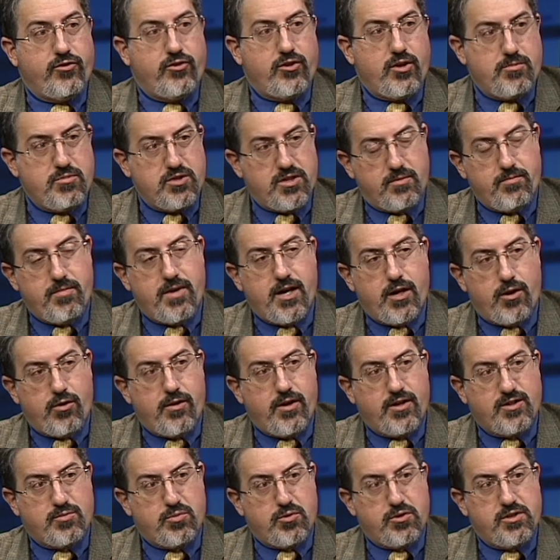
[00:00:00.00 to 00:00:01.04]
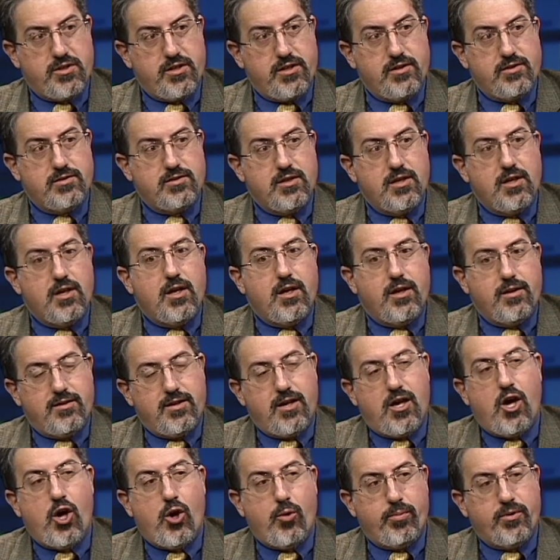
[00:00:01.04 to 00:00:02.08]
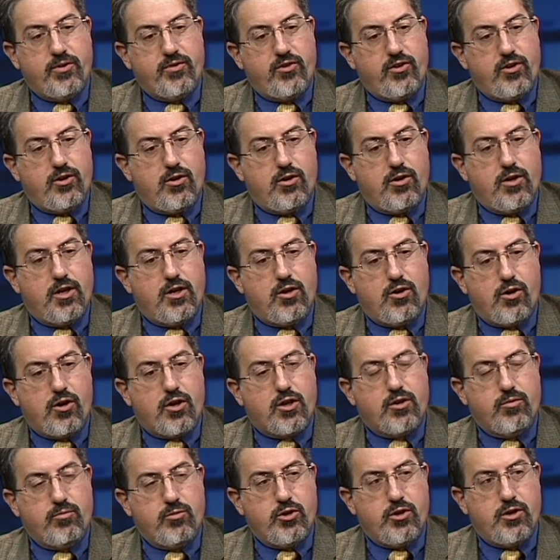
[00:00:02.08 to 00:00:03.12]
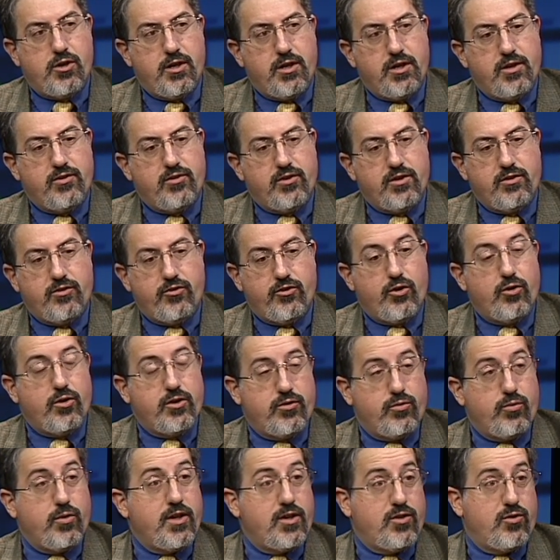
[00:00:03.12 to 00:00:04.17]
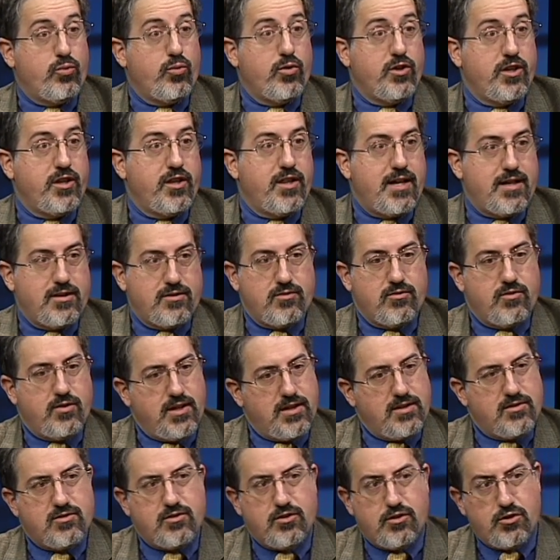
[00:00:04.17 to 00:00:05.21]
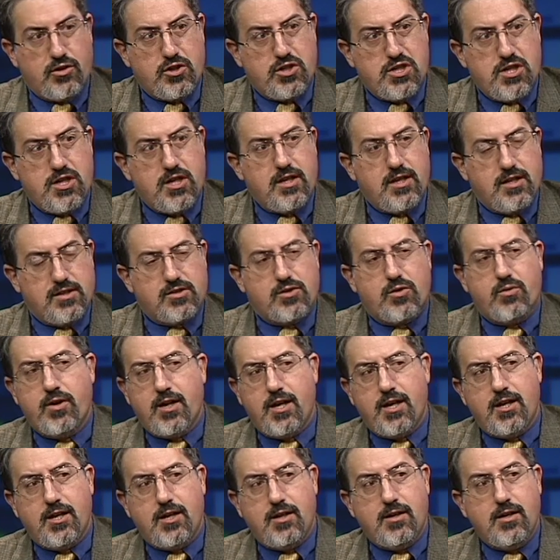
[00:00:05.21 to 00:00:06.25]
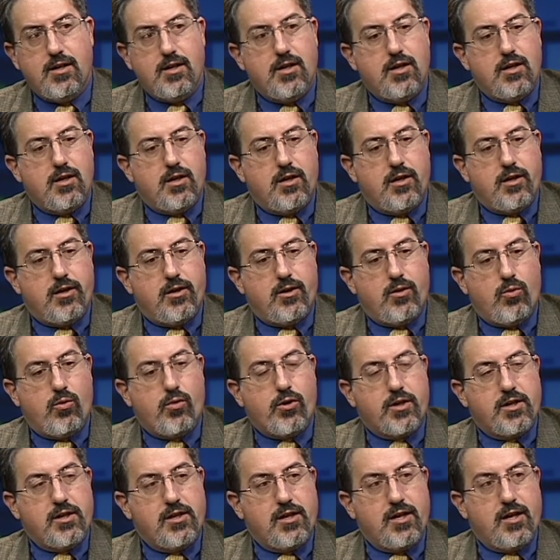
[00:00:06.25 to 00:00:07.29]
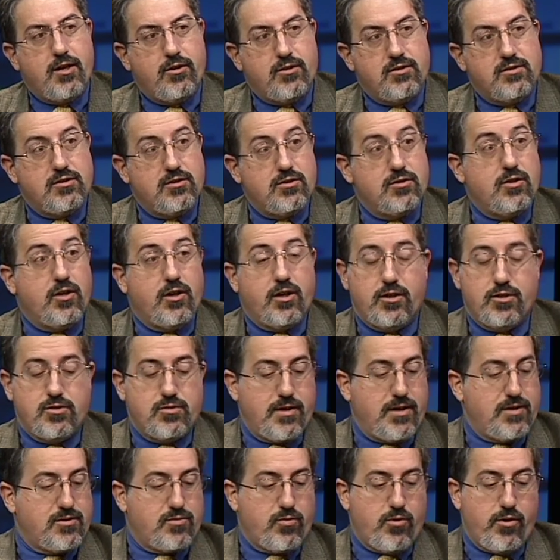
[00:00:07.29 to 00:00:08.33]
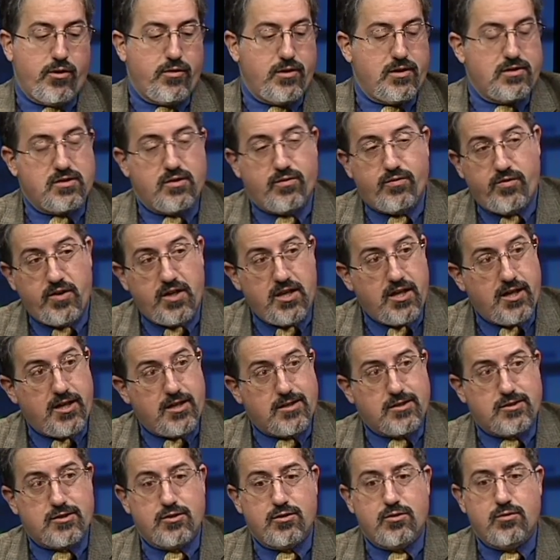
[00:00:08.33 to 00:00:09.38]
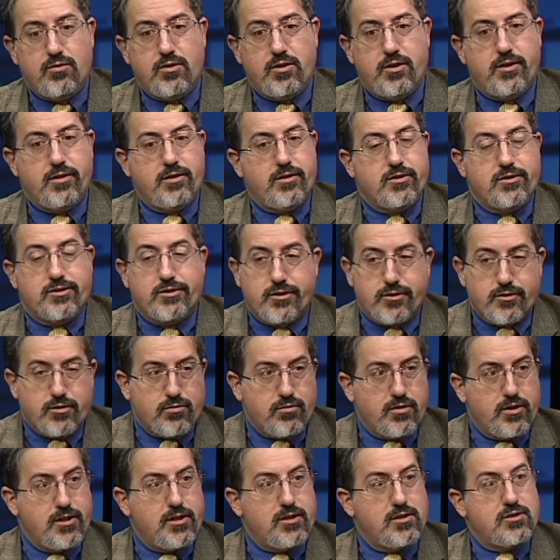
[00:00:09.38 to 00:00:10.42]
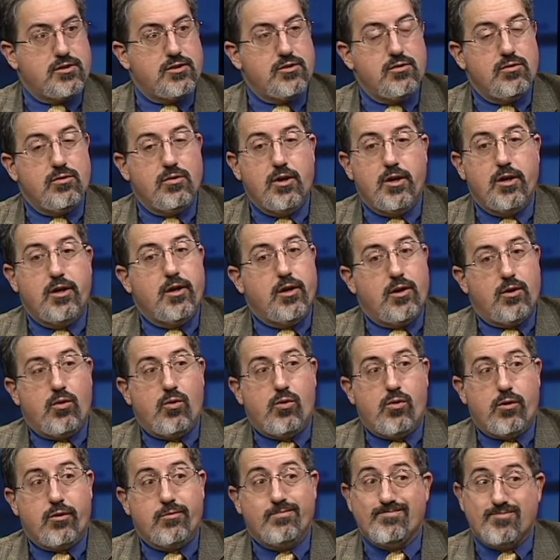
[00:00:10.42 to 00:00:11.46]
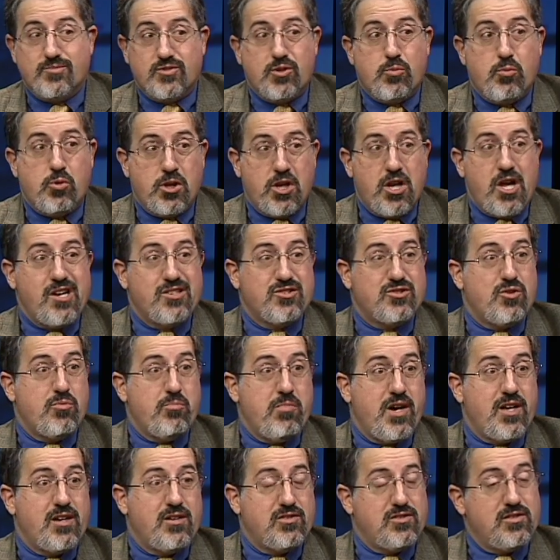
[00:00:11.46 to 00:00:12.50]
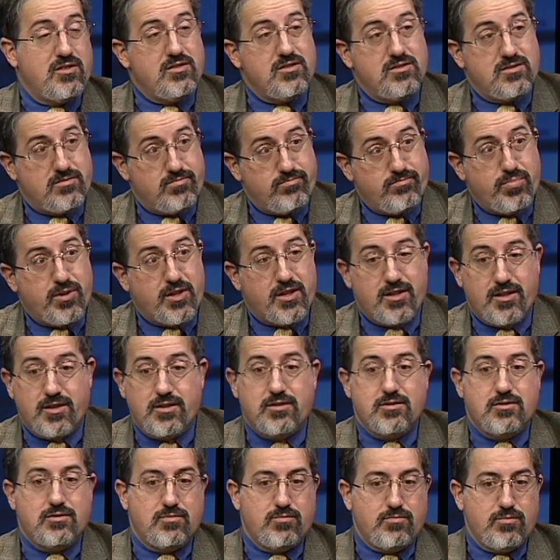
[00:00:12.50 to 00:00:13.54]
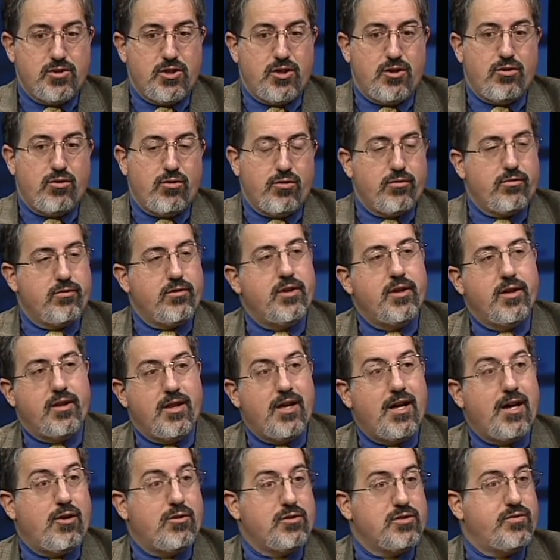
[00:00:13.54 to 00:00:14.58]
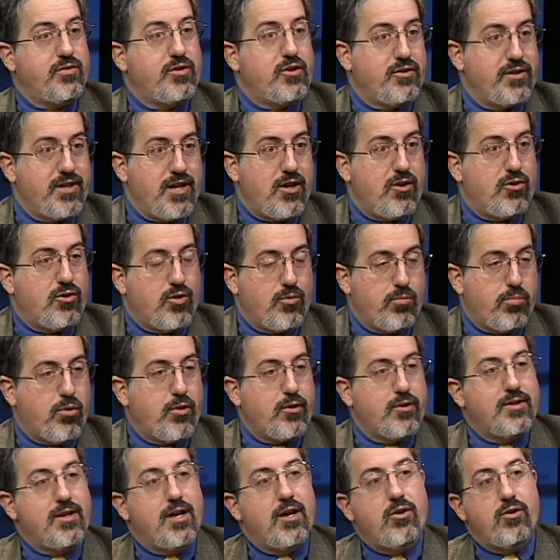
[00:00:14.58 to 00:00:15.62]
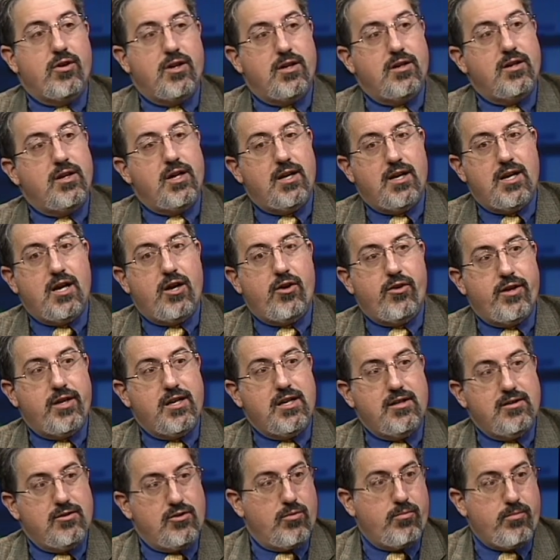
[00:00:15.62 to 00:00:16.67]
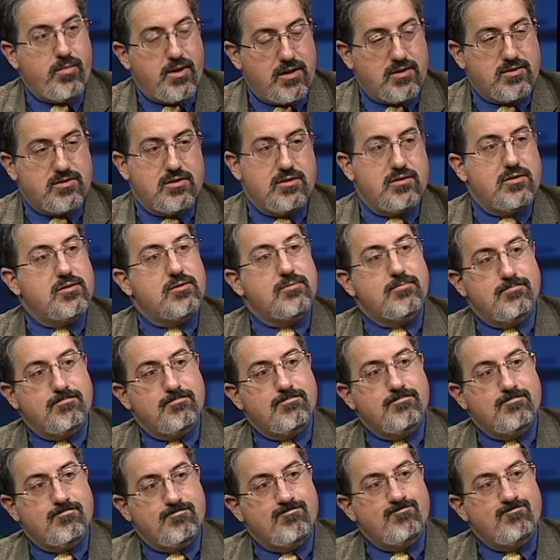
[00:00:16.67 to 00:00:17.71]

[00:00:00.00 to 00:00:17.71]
subject matter expertise to help us in our in our communities. And so it's it's really that that synergy that's created uh, working together to address whether it's a feeding issue, a sheltering issue, or someone lost their medicines because you know the, the house fell down or burnt down, and, and now they need their medicines. Mm